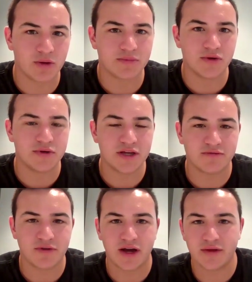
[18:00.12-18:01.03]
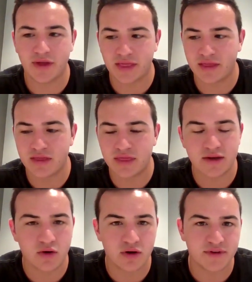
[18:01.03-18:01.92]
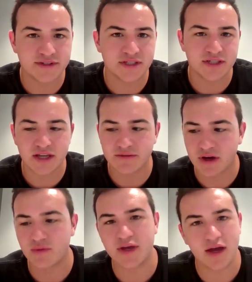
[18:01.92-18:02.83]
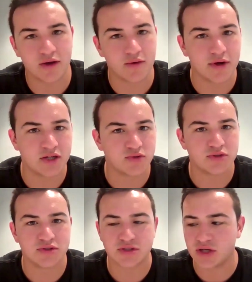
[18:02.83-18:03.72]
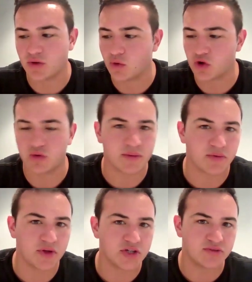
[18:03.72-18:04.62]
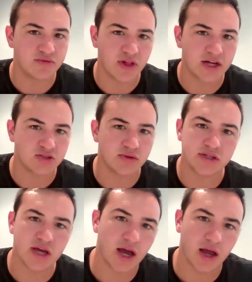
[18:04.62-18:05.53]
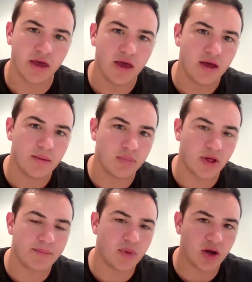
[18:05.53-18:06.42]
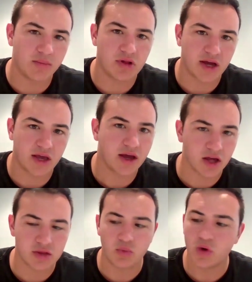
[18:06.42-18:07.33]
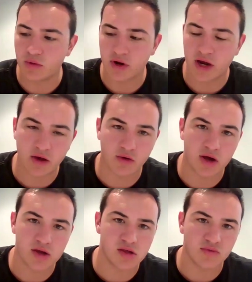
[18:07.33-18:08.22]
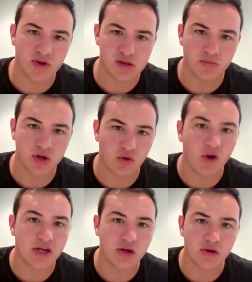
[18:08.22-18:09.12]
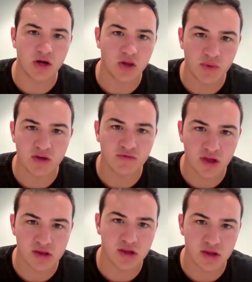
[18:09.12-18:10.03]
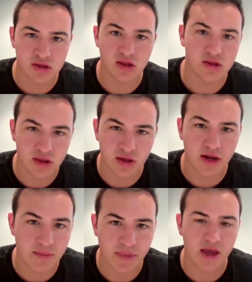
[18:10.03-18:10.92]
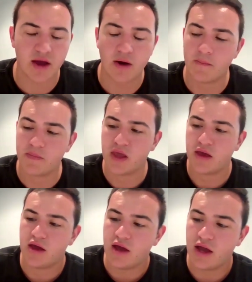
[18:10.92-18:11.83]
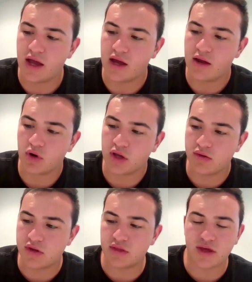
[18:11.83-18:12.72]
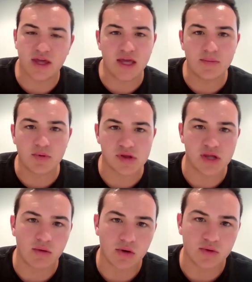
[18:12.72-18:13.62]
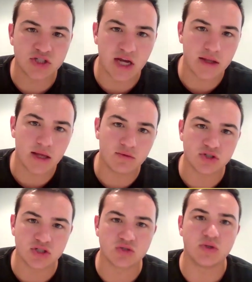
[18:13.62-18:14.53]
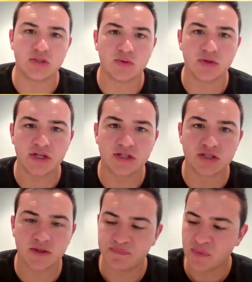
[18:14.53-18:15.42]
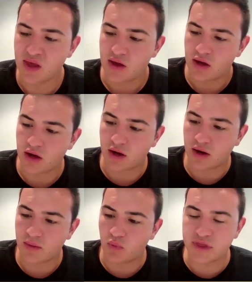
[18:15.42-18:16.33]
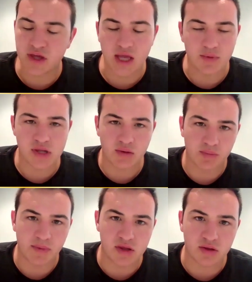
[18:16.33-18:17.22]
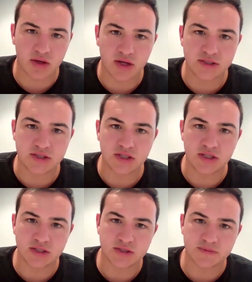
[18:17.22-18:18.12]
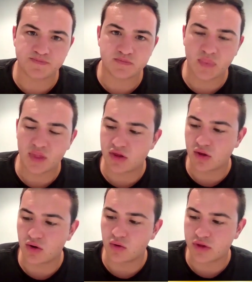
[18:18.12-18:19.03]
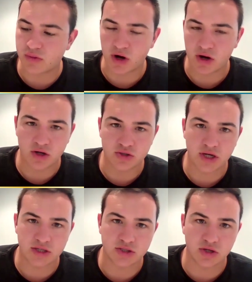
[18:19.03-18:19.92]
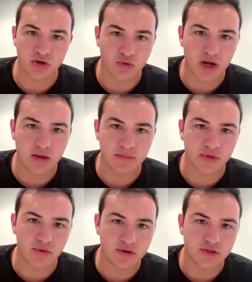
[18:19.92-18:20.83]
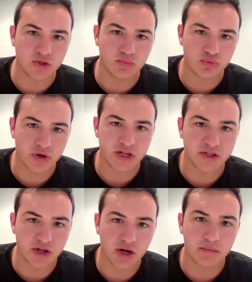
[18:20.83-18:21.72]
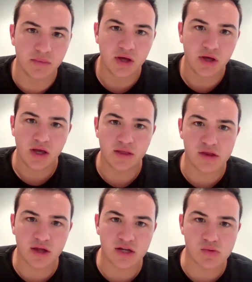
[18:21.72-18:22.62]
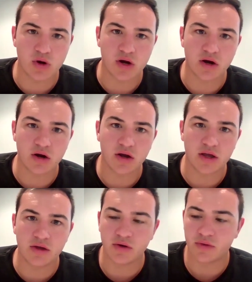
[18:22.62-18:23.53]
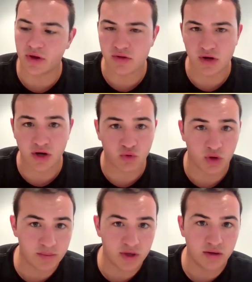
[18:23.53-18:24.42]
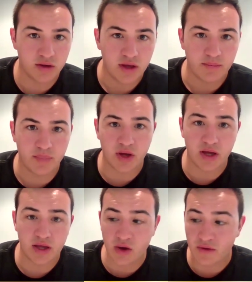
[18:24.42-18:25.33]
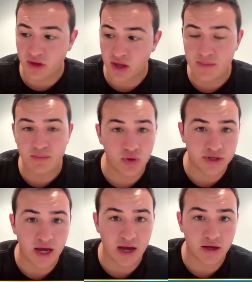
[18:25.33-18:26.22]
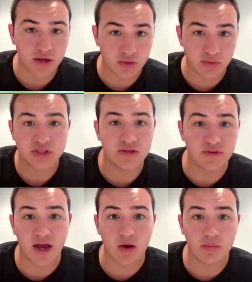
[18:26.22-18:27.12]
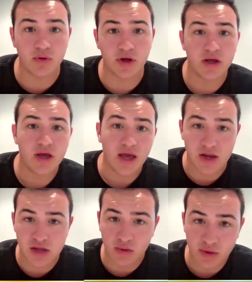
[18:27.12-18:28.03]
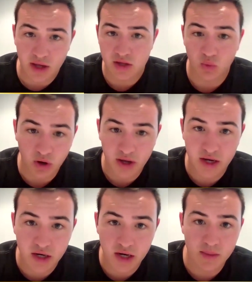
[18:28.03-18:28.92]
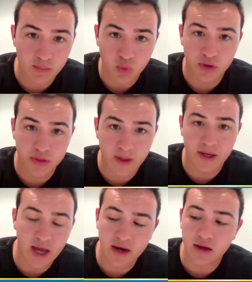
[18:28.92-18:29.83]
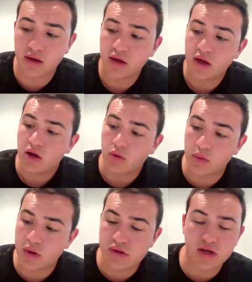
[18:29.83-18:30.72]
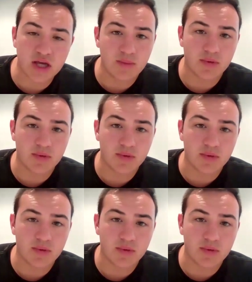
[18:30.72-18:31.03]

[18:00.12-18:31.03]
crypto and DeFi, like the known events in DeFi that we categorize, whether it's Oracle manipulation, flash loan attack, black bug, black hat exploit. We're categorizing these events and putting criteria on them. If this, then hit payout. And we're using the Keepers network with Chainlink, which is just recently released. What the Keepers network basically is so smart contracts are great, but they're also pretty dumb in the sense where, there is an agreement, but you have to input data to receive an output. And someone has to walk in and input the data. What we're using